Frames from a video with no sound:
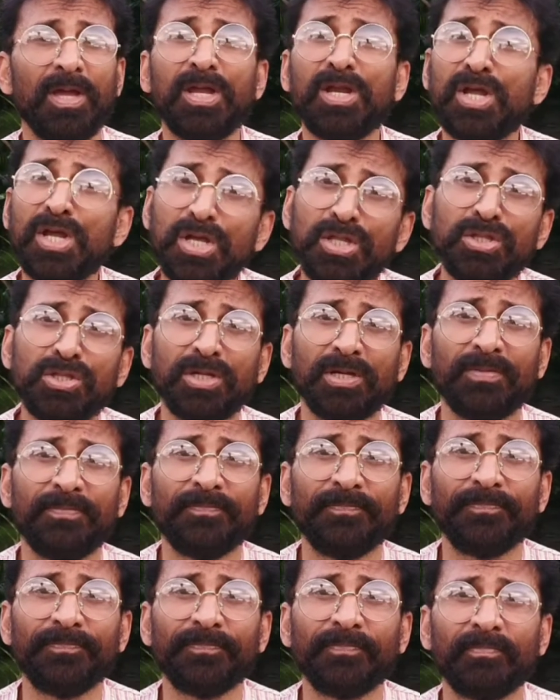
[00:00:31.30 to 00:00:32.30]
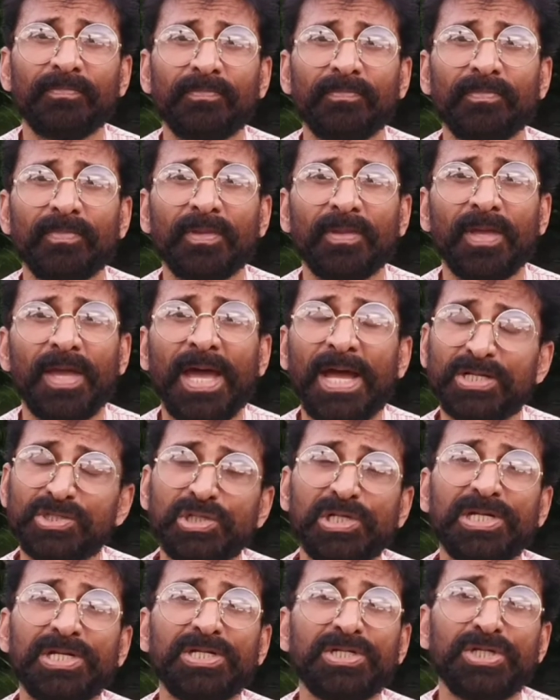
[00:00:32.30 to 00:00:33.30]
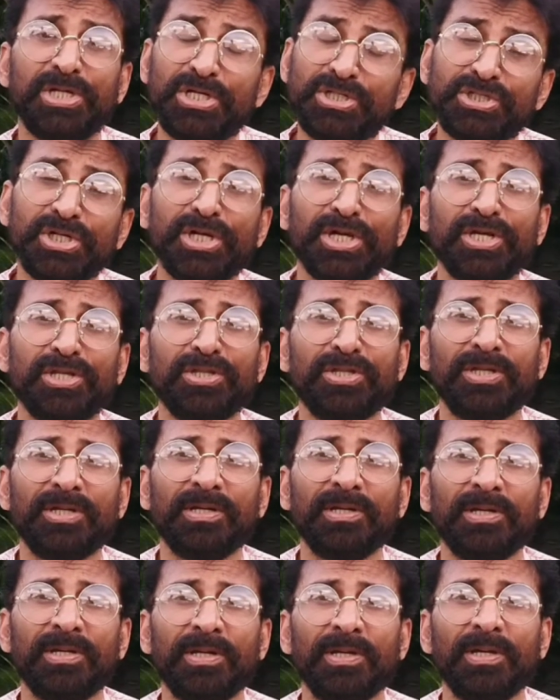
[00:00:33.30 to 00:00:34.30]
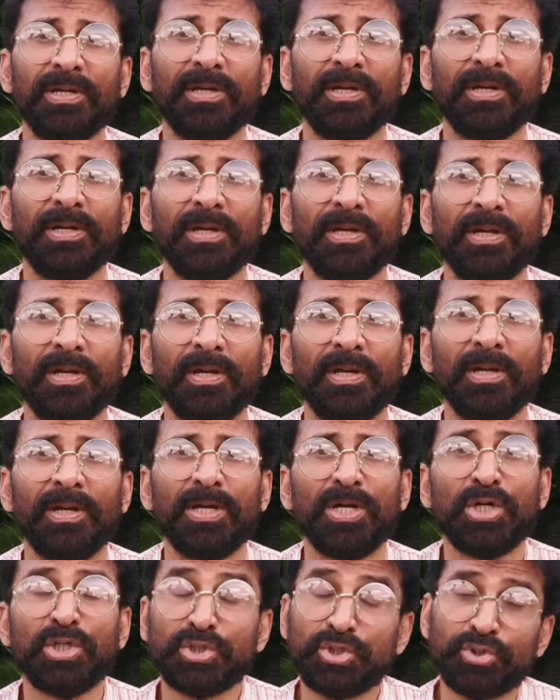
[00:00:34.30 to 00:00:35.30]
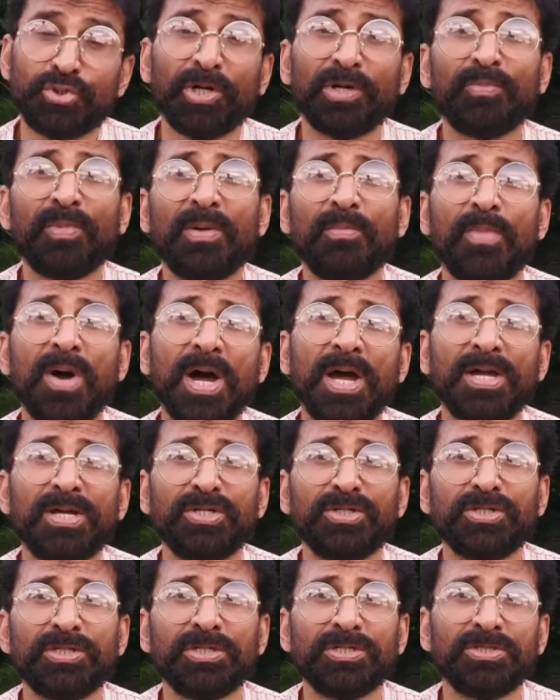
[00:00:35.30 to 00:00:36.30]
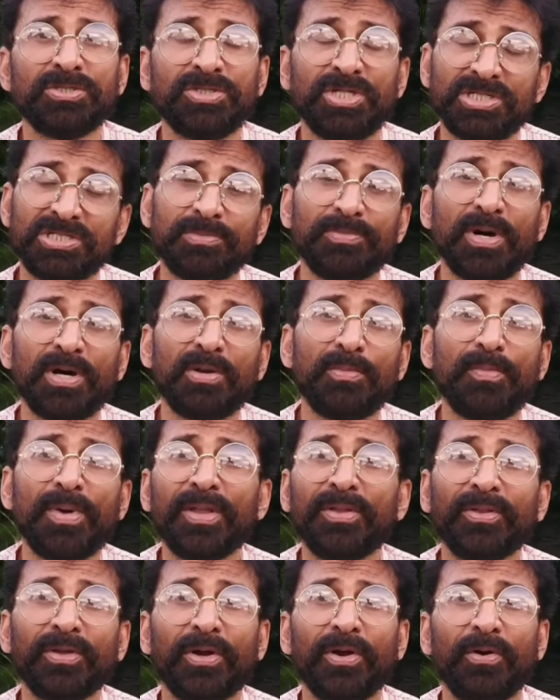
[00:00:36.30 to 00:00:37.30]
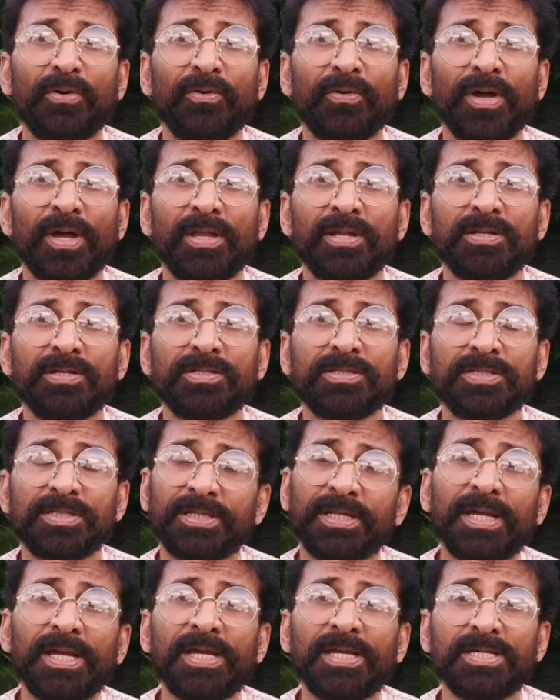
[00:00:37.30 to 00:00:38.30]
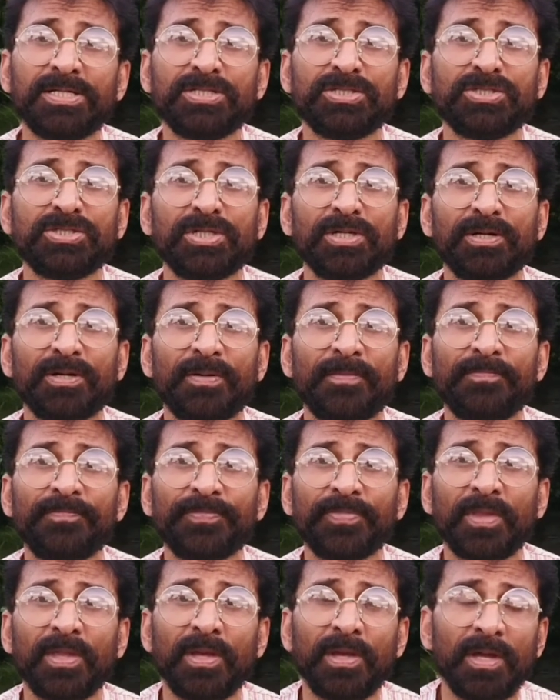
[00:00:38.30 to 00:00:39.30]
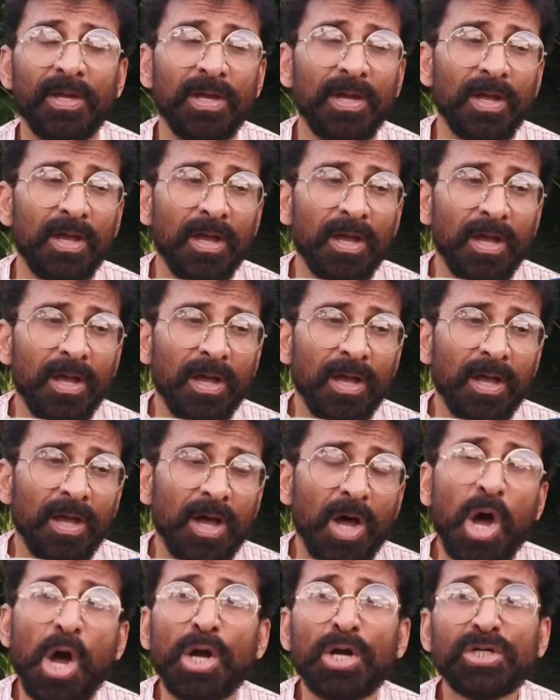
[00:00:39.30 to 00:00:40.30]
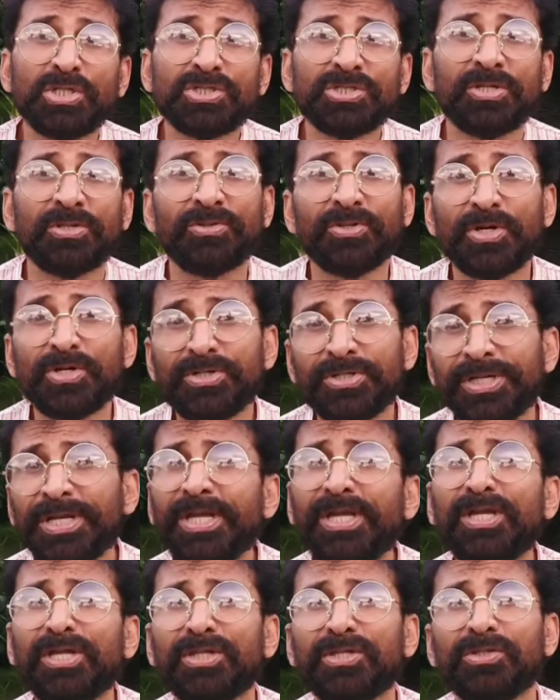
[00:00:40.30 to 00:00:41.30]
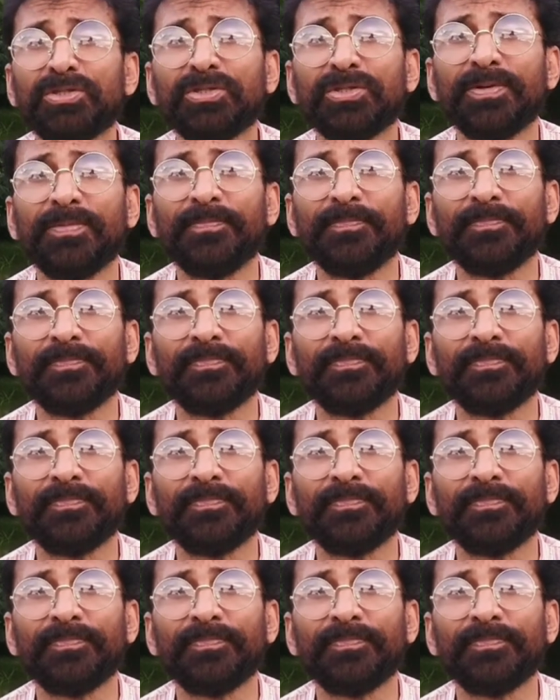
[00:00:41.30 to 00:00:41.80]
in Hindi, actually teaching Hindi, struck my mind just about a month ago. And today is August 13th